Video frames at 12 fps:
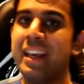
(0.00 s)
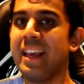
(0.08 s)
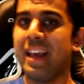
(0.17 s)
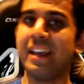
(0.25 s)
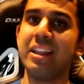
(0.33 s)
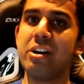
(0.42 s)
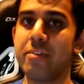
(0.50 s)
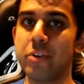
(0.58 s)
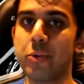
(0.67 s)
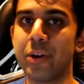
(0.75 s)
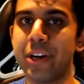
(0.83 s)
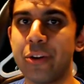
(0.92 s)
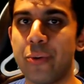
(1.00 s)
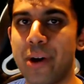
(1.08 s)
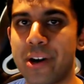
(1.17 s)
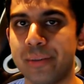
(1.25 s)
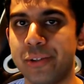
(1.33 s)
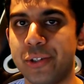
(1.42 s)
Hello everyone,
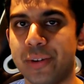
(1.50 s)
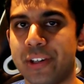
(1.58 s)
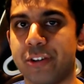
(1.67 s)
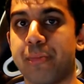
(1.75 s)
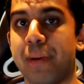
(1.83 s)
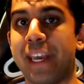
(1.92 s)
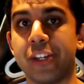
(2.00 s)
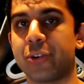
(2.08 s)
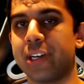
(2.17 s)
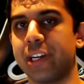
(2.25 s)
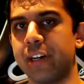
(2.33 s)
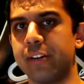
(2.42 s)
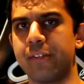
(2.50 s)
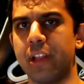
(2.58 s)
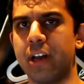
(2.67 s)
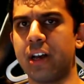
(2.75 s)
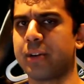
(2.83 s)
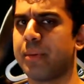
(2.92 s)
welcome to another Patreon
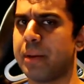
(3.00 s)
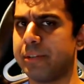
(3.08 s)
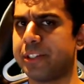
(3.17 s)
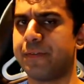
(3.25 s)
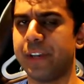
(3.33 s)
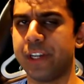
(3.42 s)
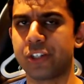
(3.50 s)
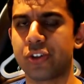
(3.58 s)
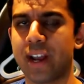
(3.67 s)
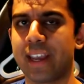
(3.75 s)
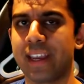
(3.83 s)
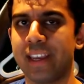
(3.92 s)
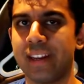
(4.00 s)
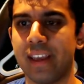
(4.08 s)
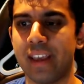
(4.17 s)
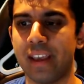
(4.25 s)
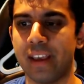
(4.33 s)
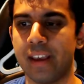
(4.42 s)
vlog. My name is Fear Dragon,
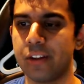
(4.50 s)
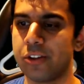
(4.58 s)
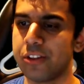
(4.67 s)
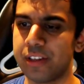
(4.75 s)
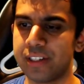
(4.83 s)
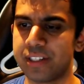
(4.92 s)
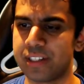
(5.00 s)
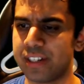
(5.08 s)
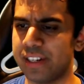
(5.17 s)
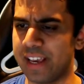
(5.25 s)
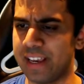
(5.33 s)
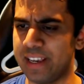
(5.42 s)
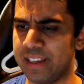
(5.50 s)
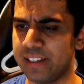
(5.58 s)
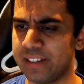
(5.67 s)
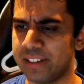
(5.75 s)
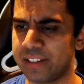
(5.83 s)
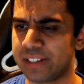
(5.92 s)
and this today
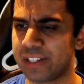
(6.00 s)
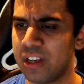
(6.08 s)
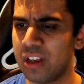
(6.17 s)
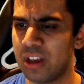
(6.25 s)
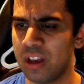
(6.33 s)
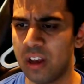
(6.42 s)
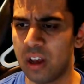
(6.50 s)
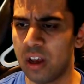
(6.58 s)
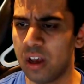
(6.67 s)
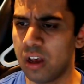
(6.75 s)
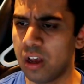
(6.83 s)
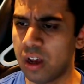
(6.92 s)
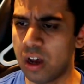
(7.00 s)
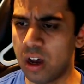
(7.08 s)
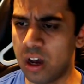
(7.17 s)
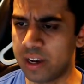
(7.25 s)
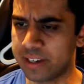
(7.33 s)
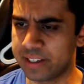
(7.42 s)
is
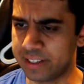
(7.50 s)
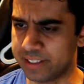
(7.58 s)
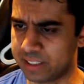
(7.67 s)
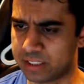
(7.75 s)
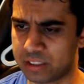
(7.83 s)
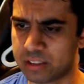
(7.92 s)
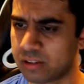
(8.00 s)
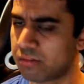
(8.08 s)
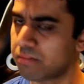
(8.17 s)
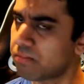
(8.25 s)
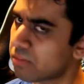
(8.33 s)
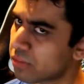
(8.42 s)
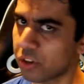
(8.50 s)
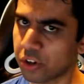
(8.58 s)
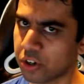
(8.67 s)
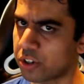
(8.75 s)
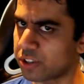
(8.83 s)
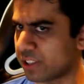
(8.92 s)
August
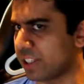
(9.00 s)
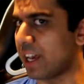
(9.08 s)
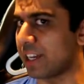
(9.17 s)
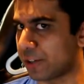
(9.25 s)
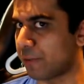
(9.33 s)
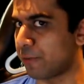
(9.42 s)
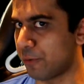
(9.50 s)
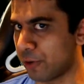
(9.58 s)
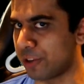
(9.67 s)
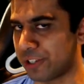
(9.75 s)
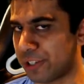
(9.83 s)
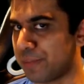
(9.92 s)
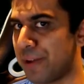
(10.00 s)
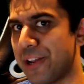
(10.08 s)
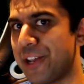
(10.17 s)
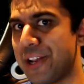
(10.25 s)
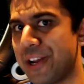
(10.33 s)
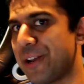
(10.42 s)
third slash fourth,
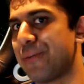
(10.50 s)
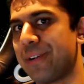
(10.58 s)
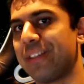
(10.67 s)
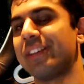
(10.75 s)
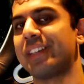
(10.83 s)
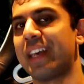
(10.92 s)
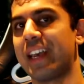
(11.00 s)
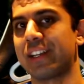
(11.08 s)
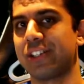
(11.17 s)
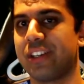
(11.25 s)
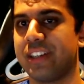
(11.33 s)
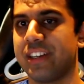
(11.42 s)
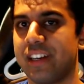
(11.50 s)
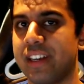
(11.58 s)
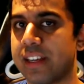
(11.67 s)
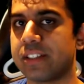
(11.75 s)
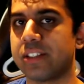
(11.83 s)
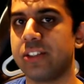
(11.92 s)
depending on when this actually uh,
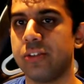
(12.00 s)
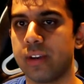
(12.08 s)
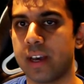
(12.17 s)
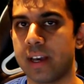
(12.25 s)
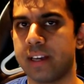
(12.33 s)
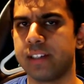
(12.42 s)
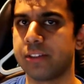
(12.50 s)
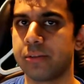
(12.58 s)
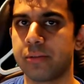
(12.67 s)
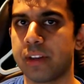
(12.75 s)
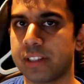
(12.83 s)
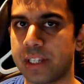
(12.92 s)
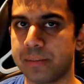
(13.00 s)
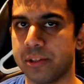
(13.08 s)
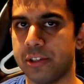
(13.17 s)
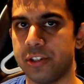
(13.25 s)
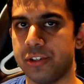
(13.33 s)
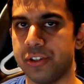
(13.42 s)
gets to you guys and gets uploaded
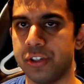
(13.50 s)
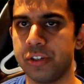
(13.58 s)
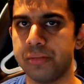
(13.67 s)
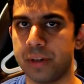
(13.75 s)
to YouTube.